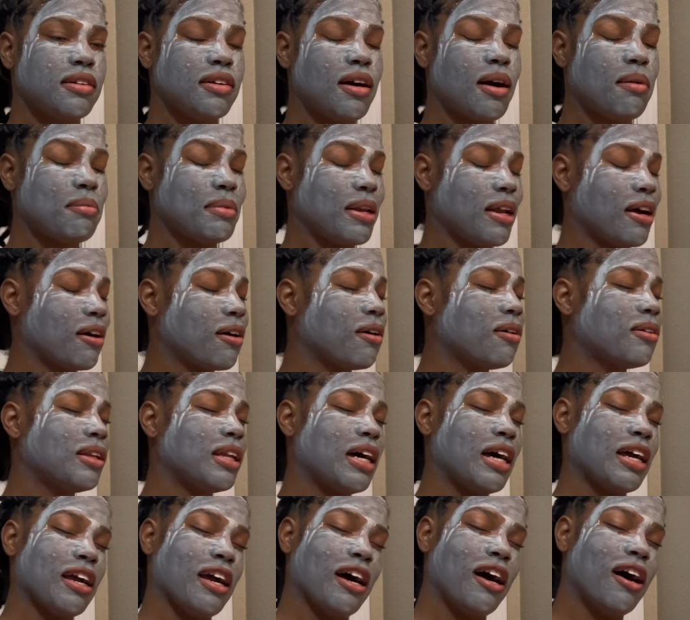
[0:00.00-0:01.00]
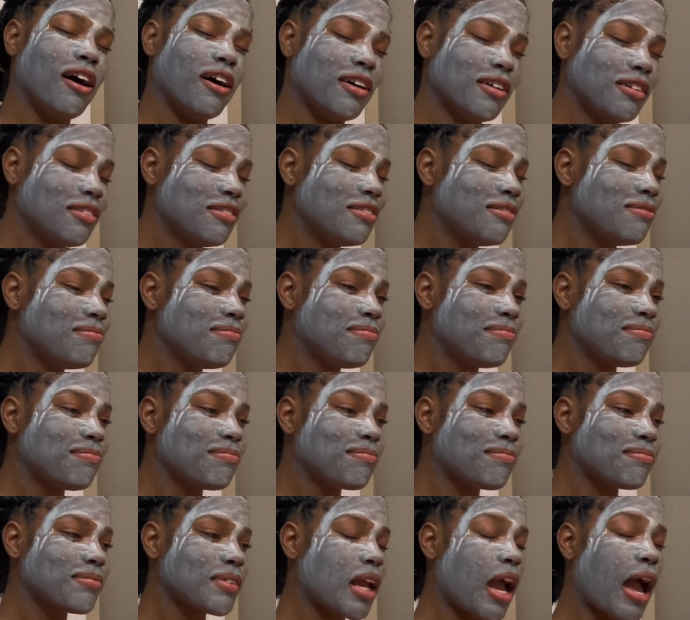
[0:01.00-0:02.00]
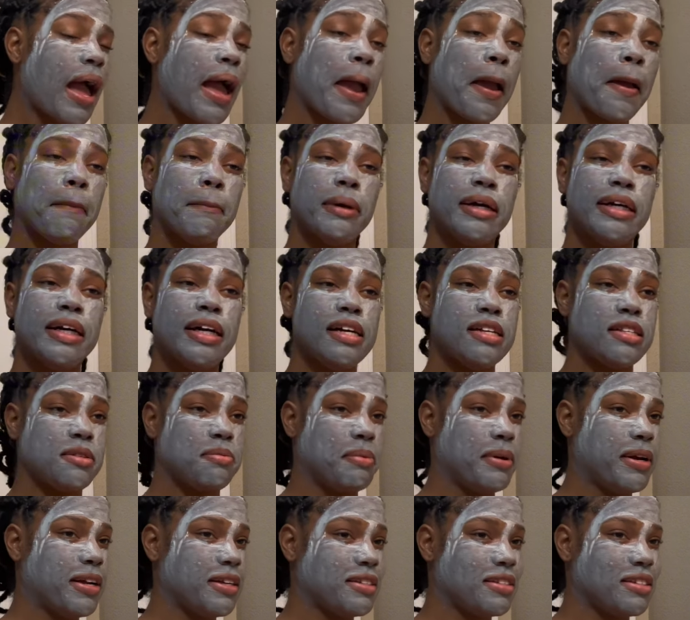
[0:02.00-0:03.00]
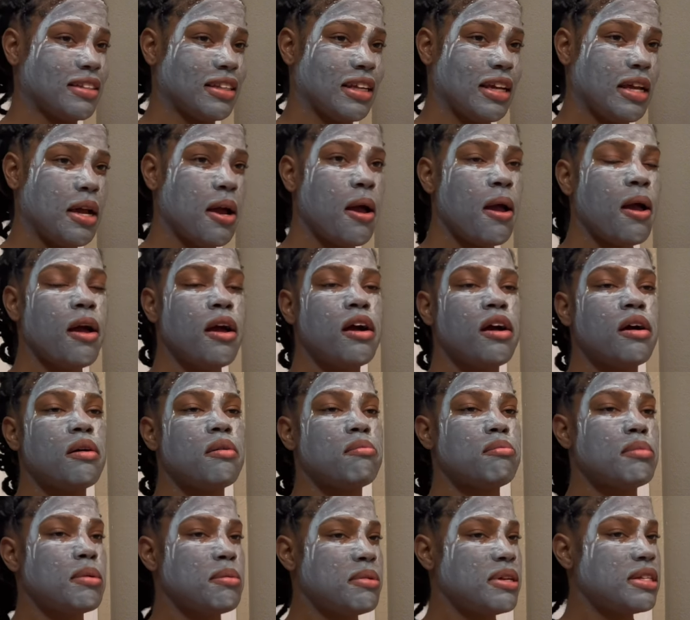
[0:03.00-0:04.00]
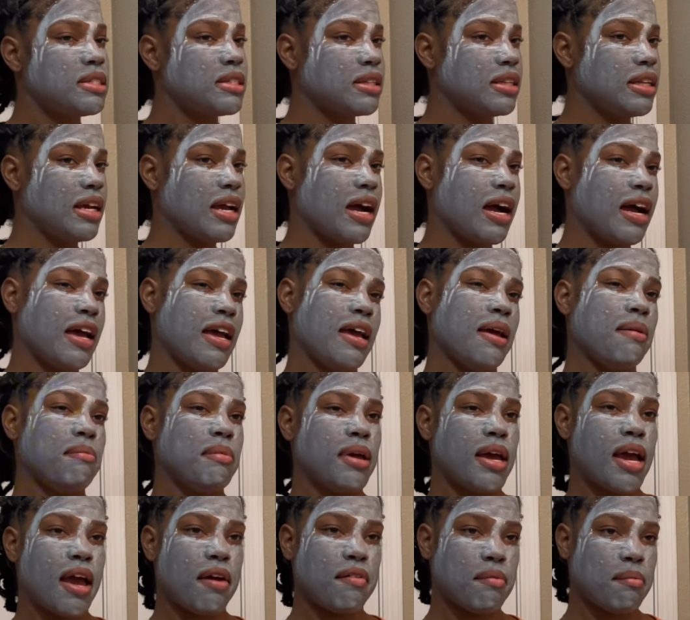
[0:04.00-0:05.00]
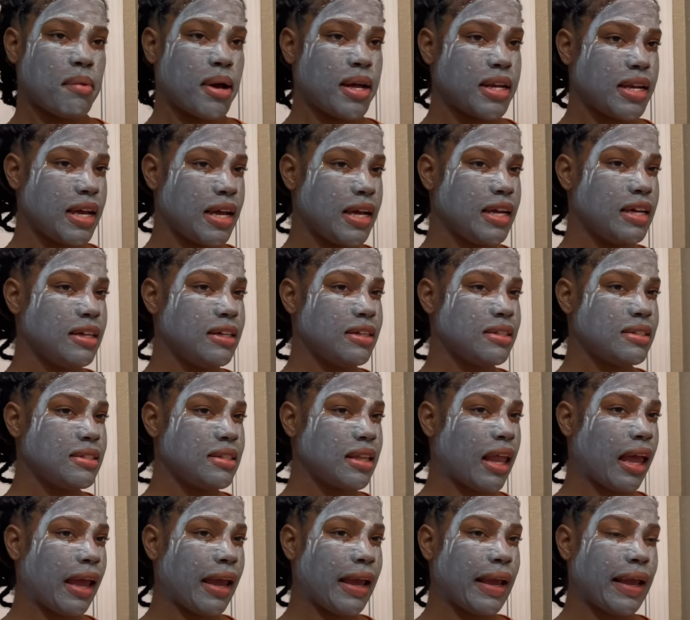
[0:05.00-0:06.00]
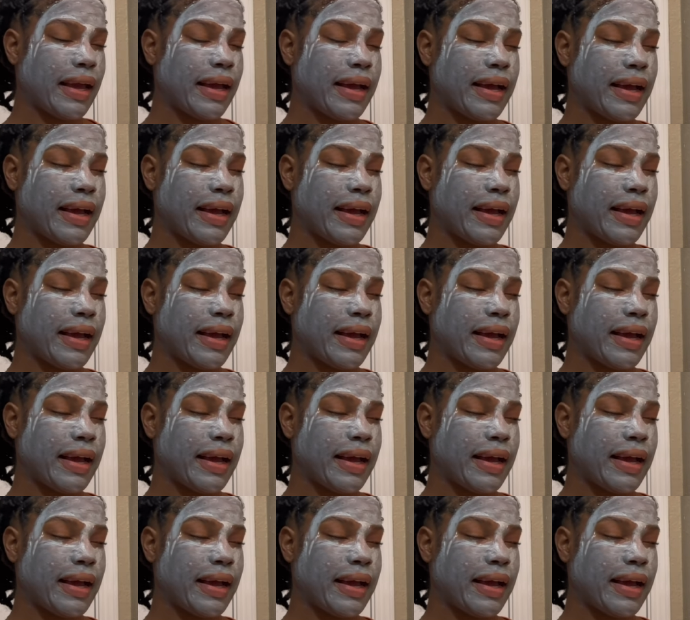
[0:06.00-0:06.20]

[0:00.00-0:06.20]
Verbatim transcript: I'm not gonna lie, y'all. I am good spiritually, but mentally, I have been having my days. Like,